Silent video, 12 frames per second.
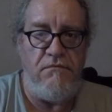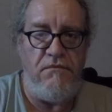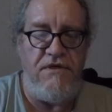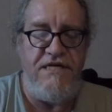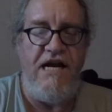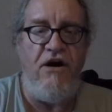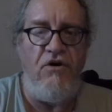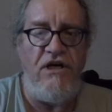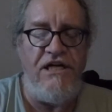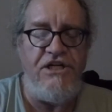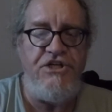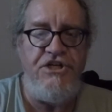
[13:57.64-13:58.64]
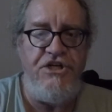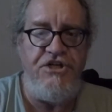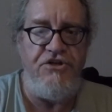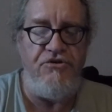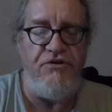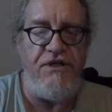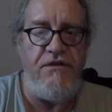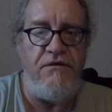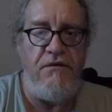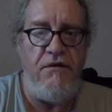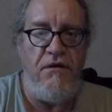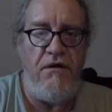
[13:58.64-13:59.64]
Dereliction of duty.
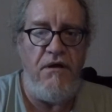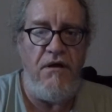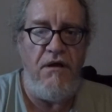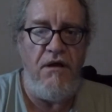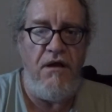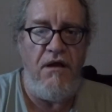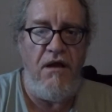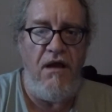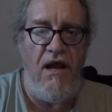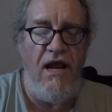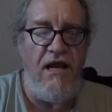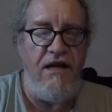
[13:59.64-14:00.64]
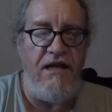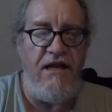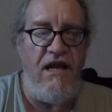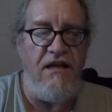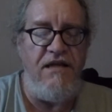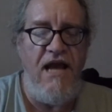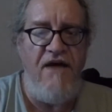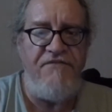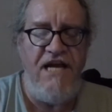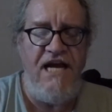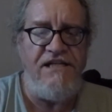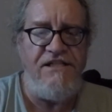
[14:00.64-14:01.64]
And again, you have to ask